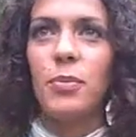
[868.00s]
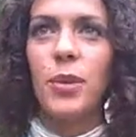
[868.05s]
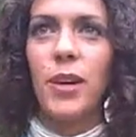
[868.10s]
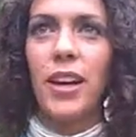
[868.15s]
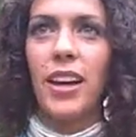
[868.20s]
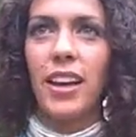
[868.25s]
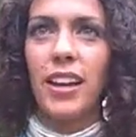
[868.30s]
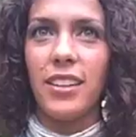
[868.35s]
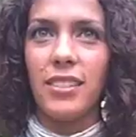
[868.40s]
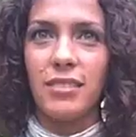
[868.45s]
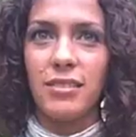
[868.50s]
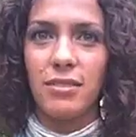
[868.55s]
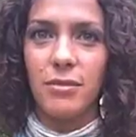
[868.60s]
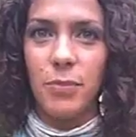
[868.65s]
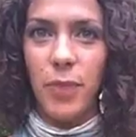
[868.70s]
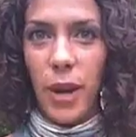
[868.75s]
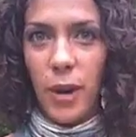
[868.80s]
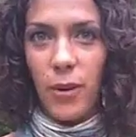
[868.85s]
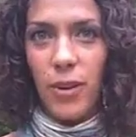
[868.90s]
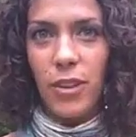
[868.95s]
but
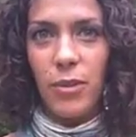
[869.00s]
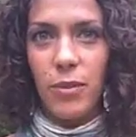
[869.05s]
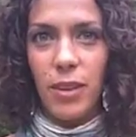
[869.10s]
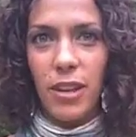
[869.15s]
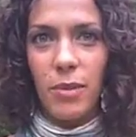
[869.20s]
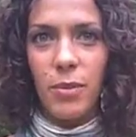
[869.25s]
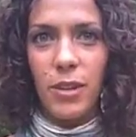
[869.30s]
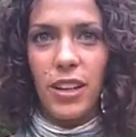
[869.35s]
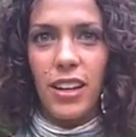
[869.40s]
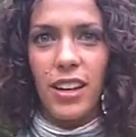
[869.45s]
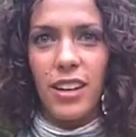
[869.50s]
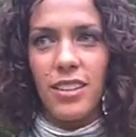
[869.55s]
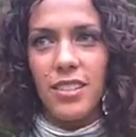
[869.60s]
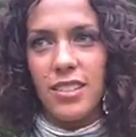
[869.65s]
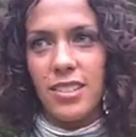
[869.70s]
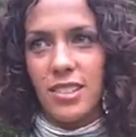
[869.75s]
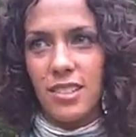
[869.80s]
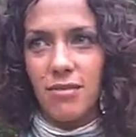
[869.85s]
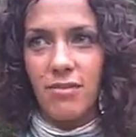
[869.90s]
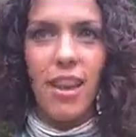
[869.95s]
bear with me
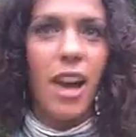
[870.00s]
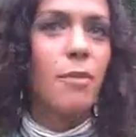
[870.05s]
because